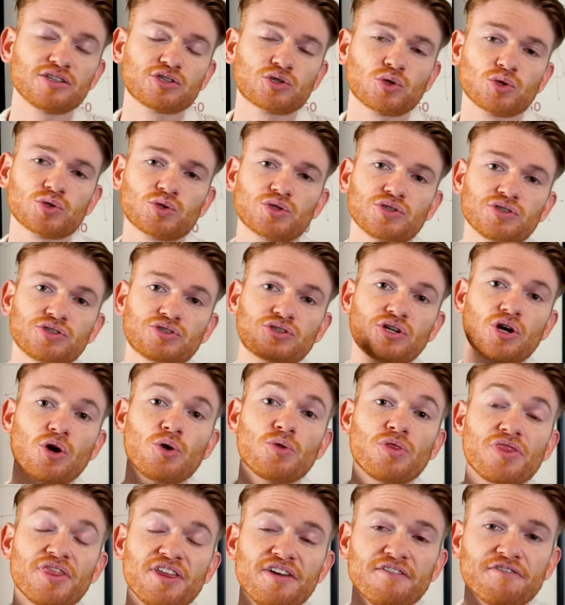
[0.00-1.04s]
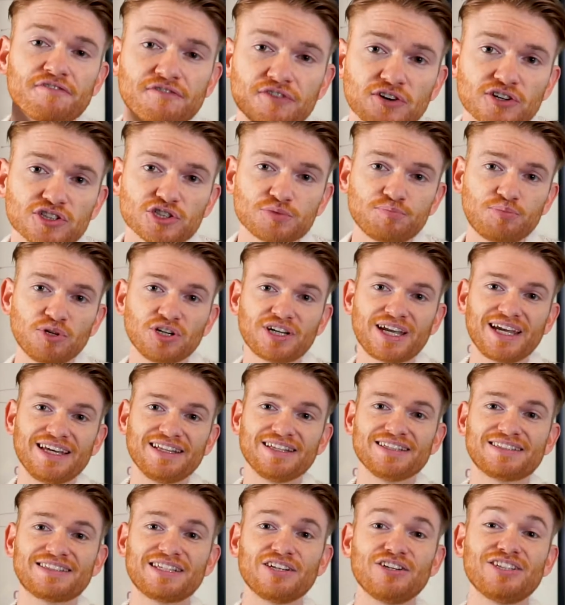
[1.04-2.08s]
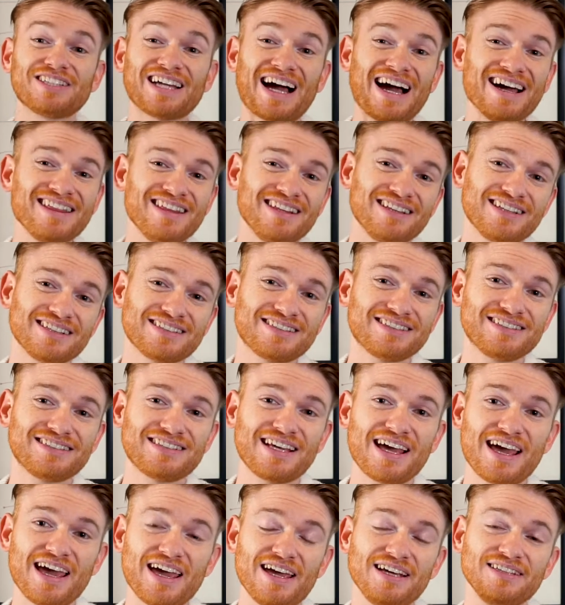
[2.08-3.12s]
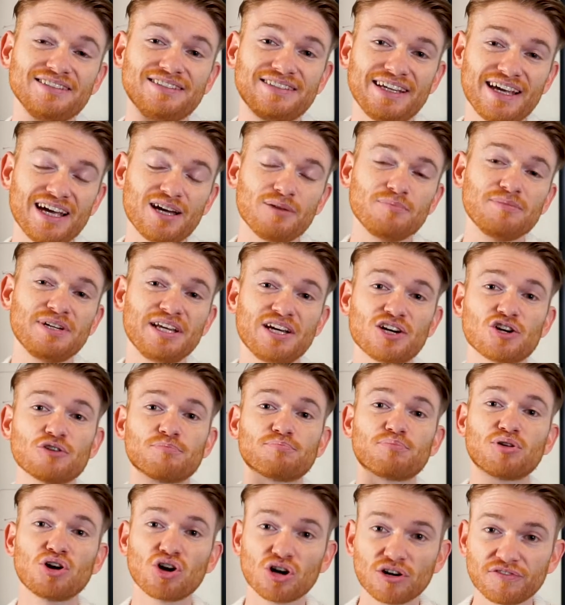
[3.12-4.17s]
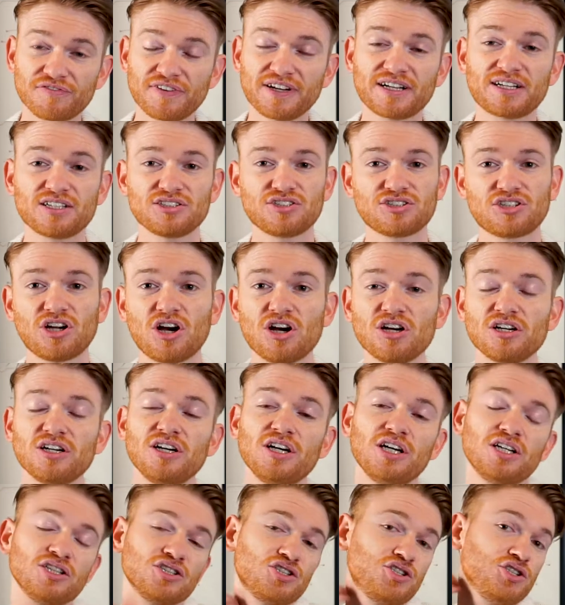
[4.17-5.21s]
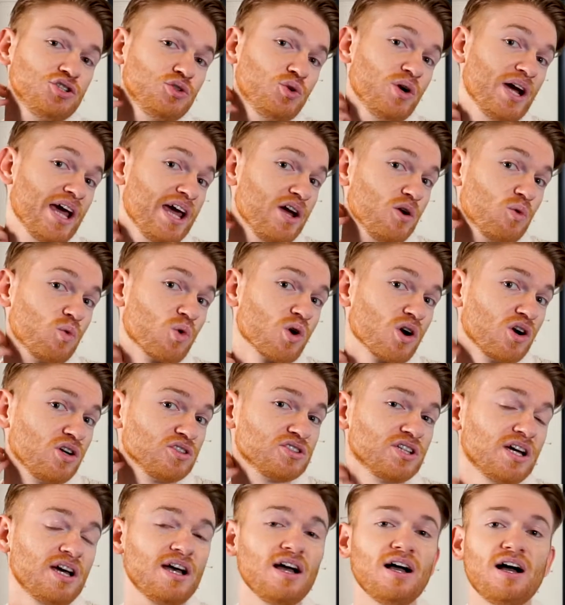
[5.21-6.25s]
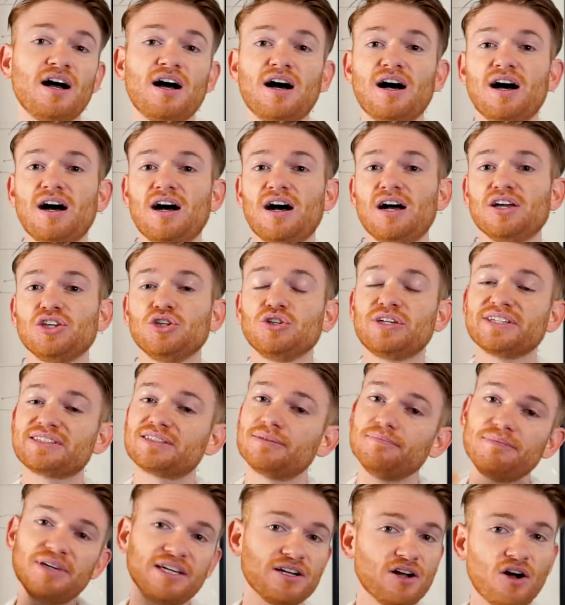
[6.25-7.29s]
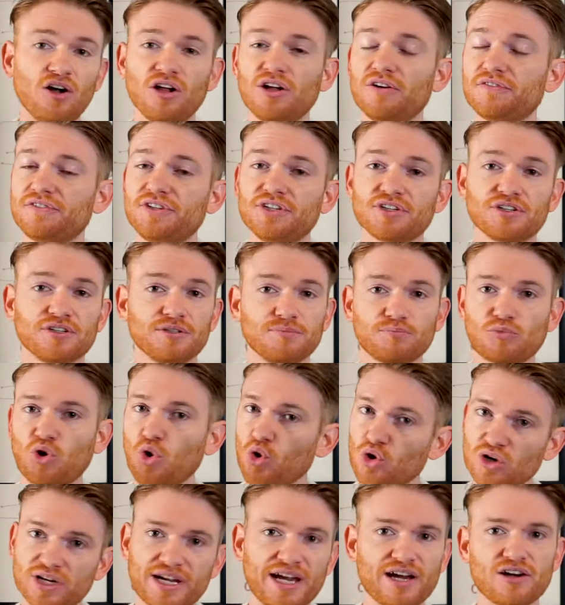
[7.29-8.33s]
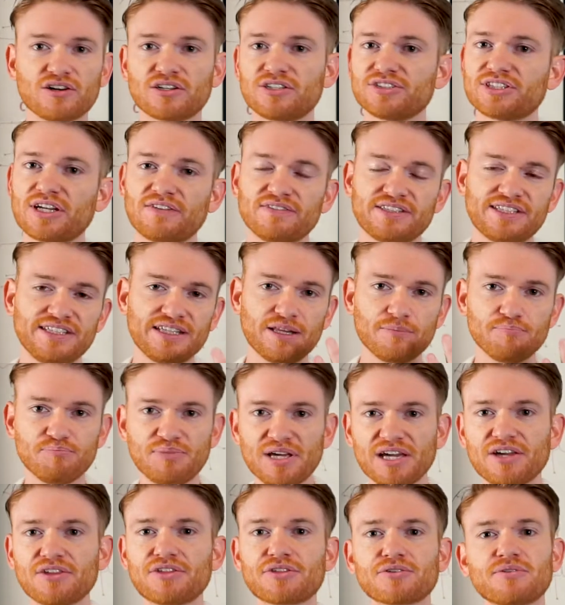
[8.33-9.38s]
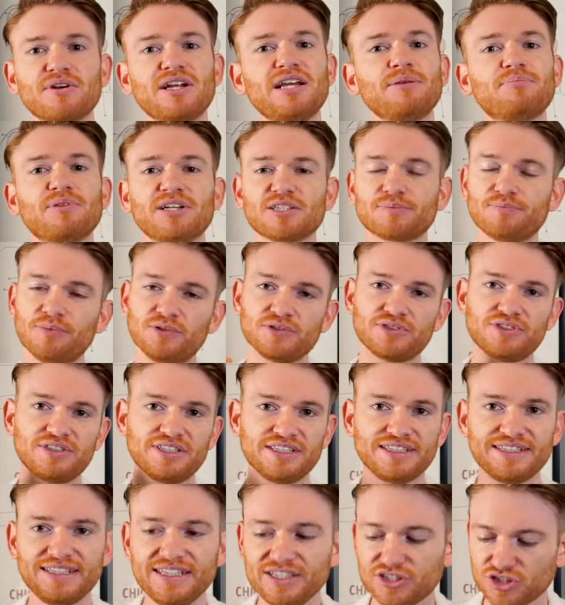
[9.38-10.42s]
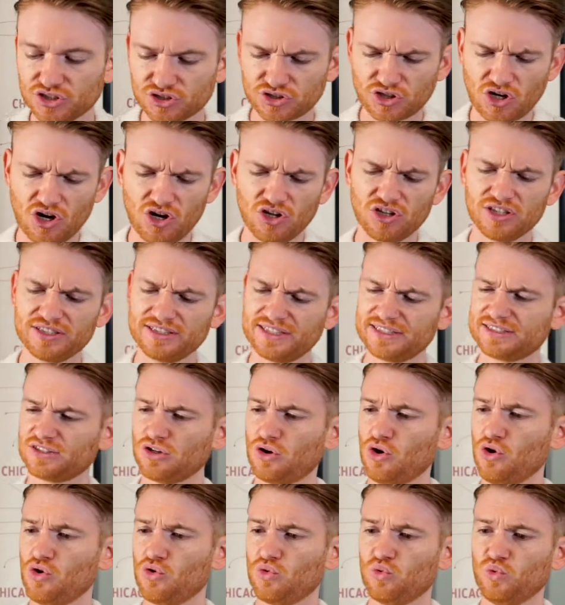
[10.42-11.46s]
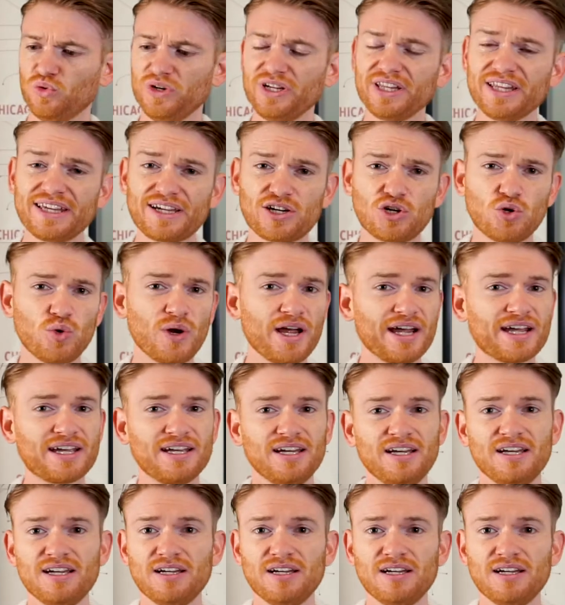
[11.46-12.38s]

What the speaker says: Sorcerer's Stone, the first book in the series. I think this is a damn near perfect start to a world. You get to meet all of your core characters, obviously the big three, plus most of the teachers, all in this really quick